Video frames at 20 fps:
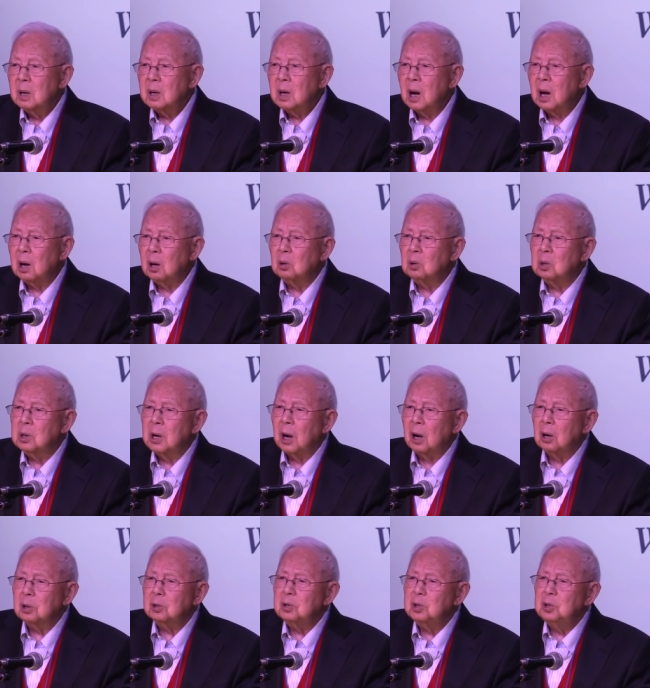How
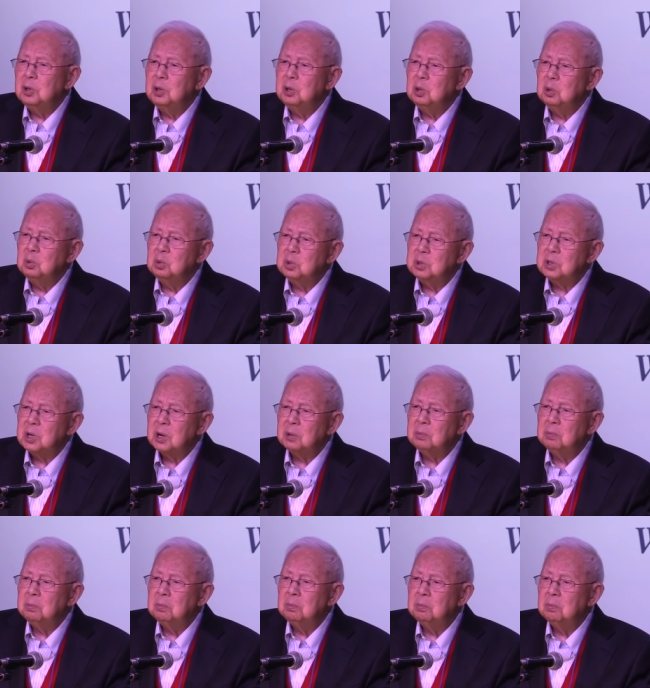God used
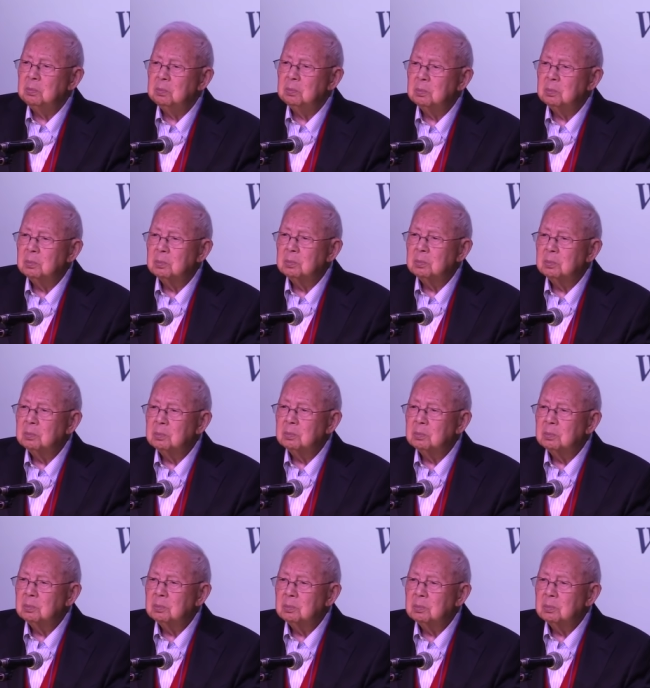him
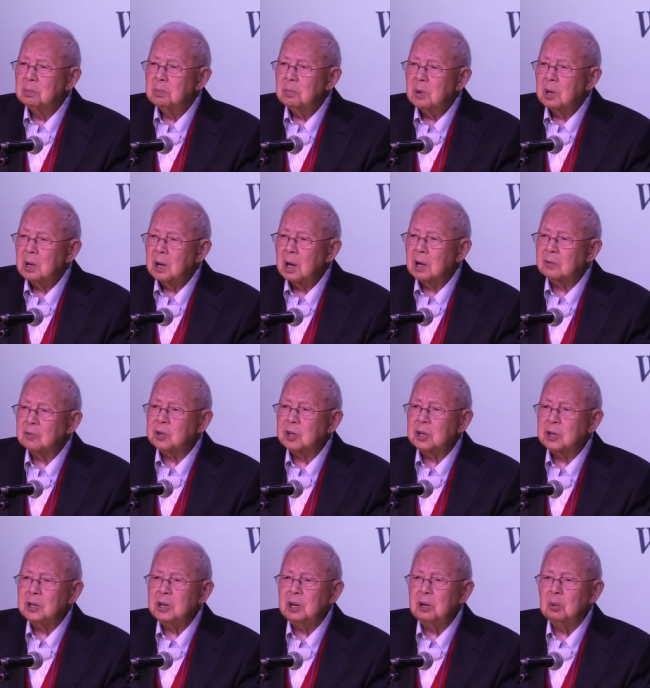
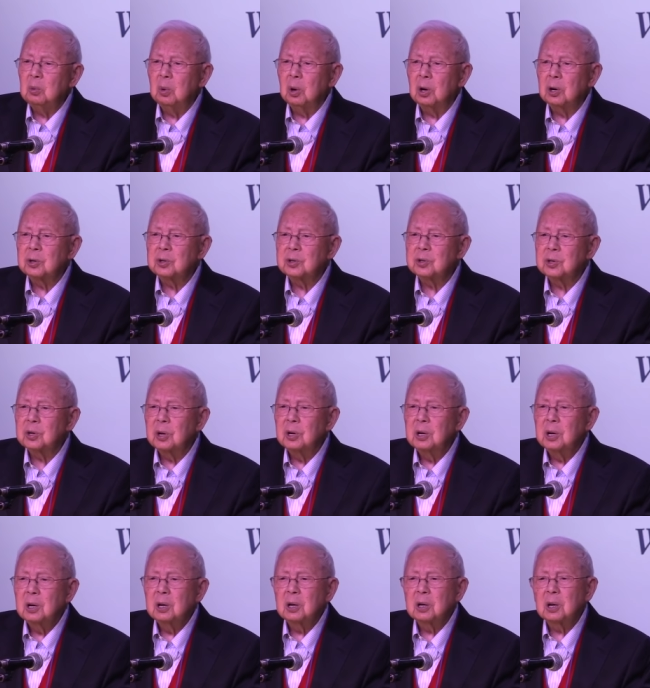after he was
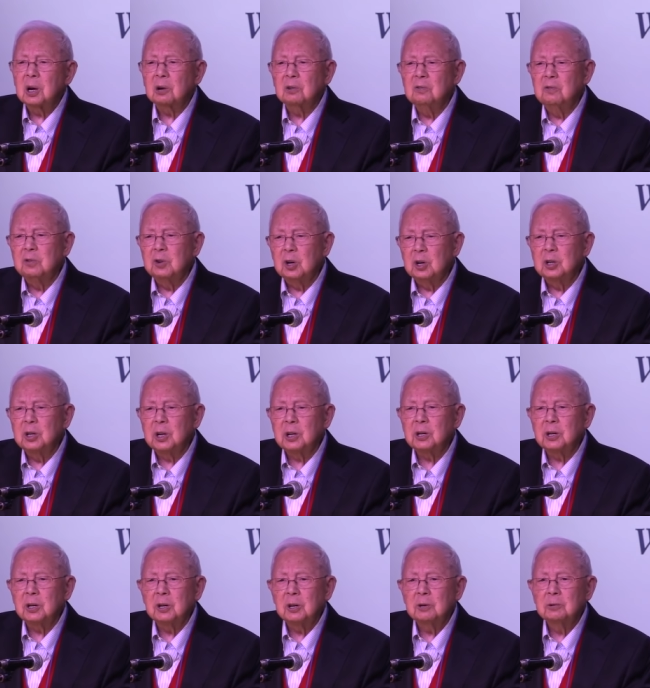
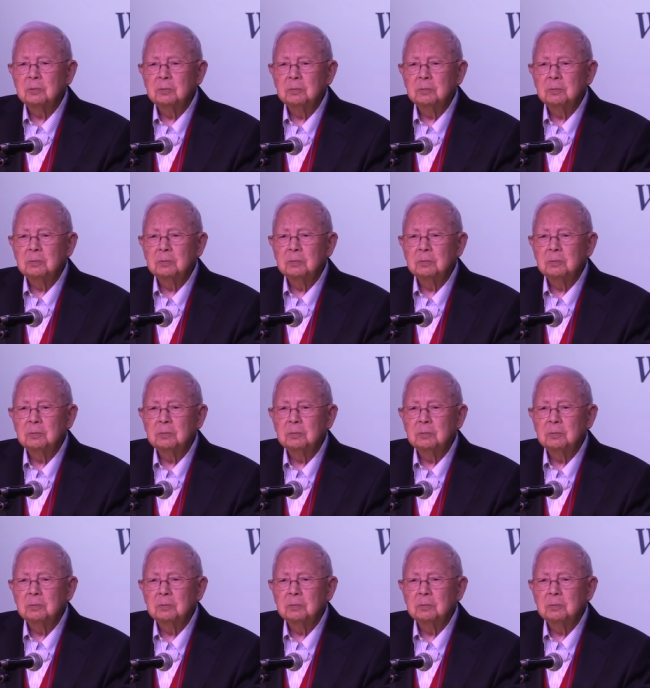converted.